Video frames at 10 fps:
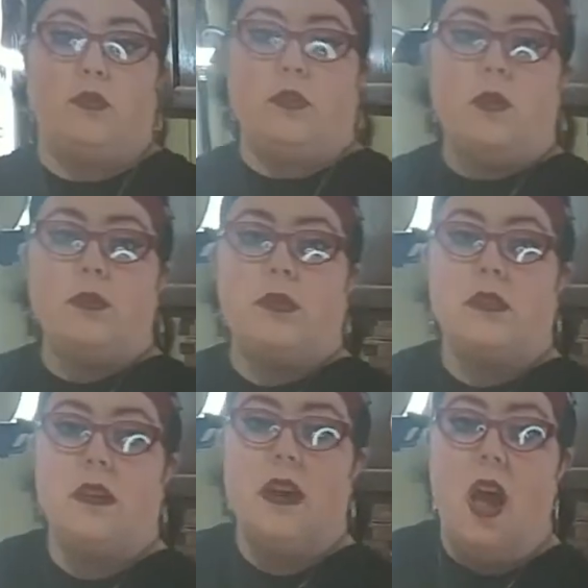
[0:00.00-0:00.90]
toast,
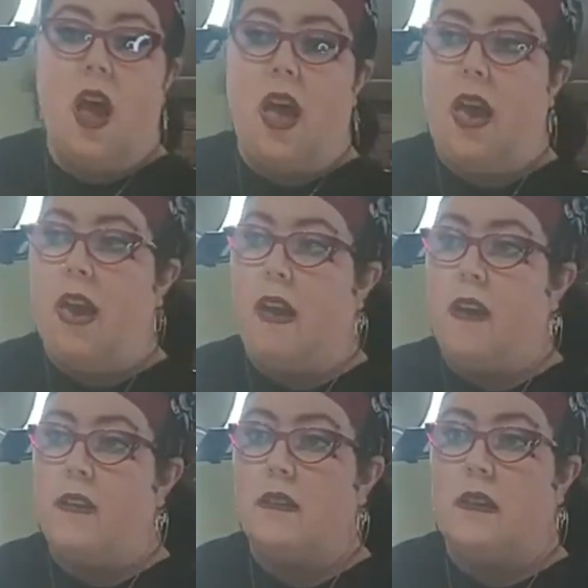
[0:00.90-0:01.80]

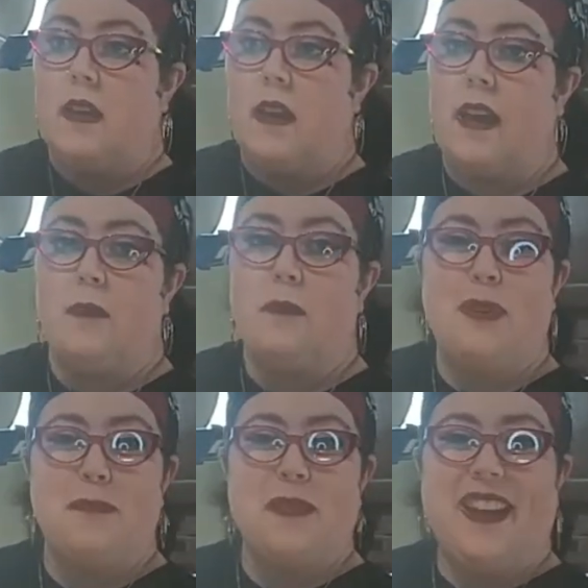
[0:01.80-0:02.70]
and then I can put
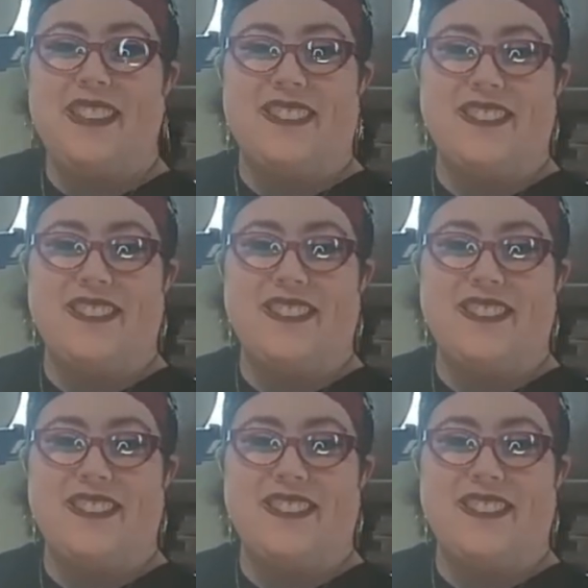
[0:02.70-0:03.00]
them together.